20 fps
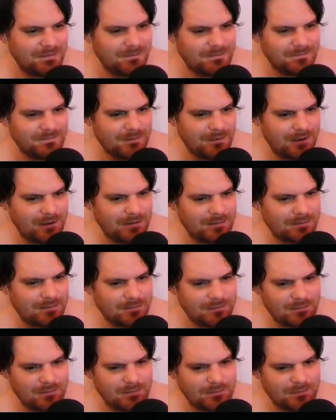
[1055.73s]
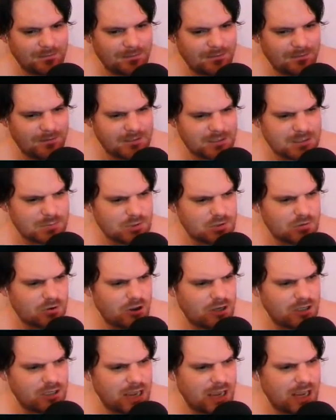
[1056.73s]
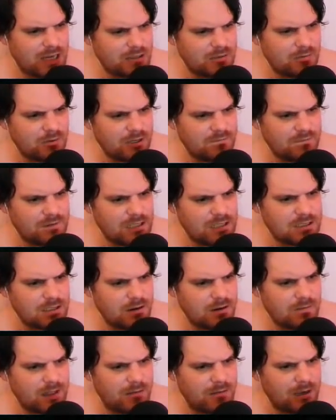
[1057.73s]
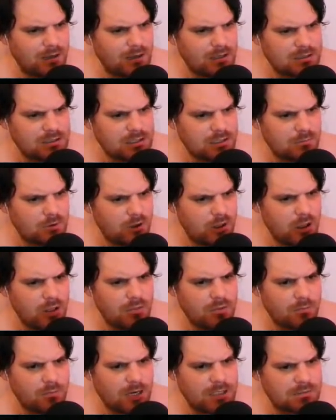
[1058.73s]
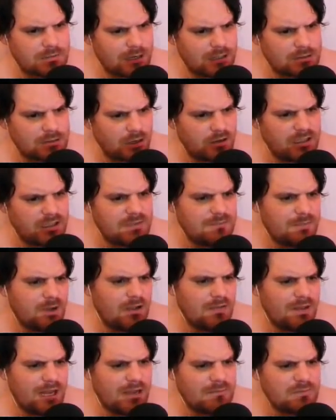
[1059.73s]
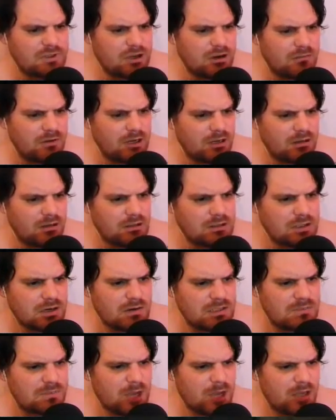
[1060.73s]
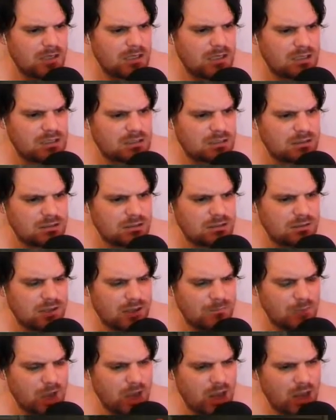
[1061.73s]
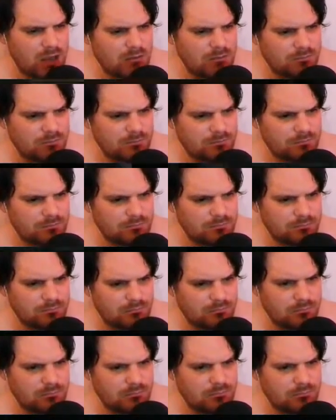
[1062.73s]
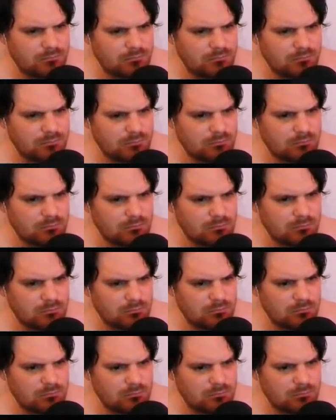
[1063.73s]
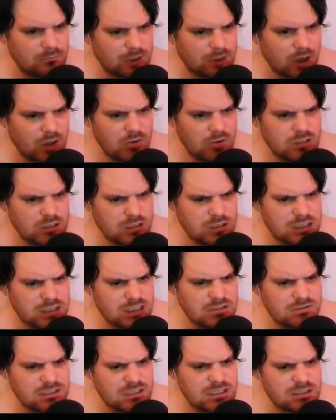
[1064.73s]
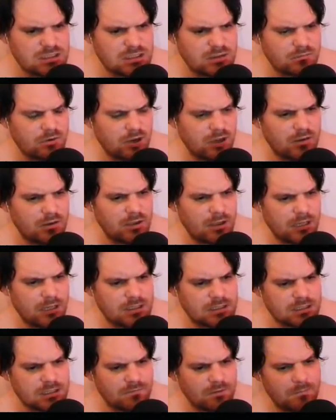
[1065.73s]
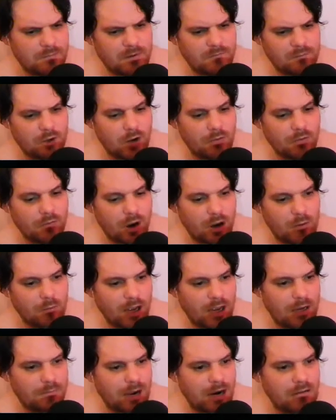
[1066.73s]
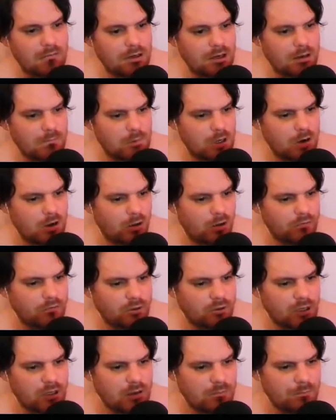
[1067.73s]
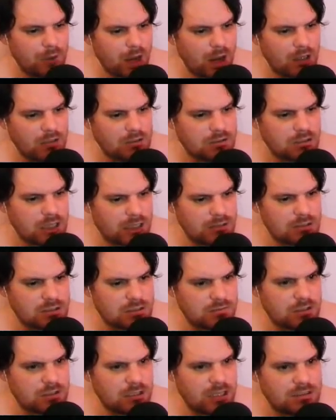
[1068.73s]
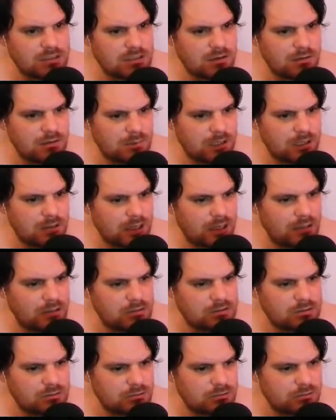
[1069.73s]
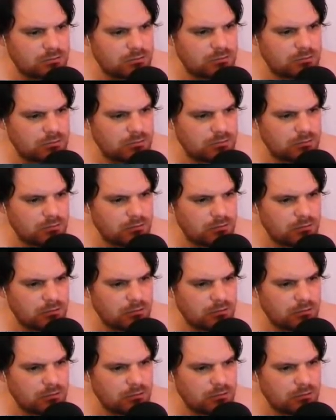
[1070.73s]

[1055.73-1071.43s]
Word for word: right. Should we try again? Do I even need to go that way? Let's see what other ways we are to go. I need to burn that. I'm sorry. Sorry, spiders. I burn. Was it? Uh, no, you didn't hear anything. Right, uh, let's see if I'm even going the right way. Apparently I'm not. But that doesn't necessarily mean hey, that... what the hell was that?